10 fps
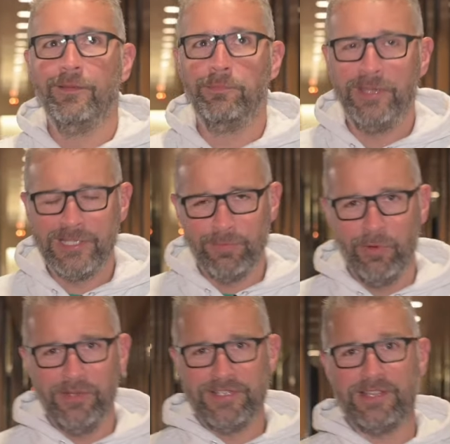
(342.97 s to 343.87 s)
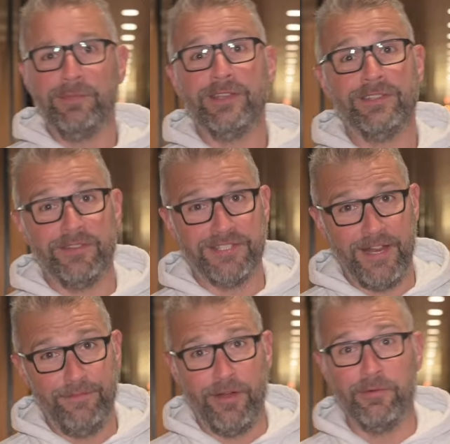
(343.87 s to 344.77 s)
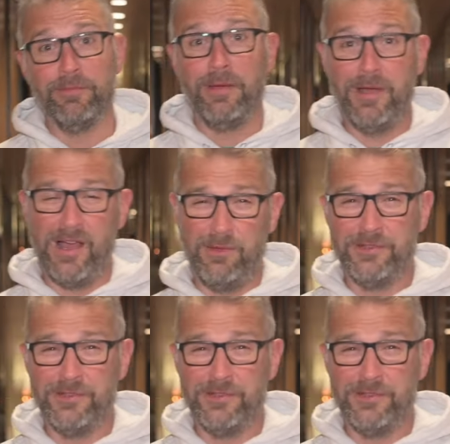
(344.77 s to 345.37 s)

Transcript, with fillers: Beach Boys at the Minnesota State Fair with my mom.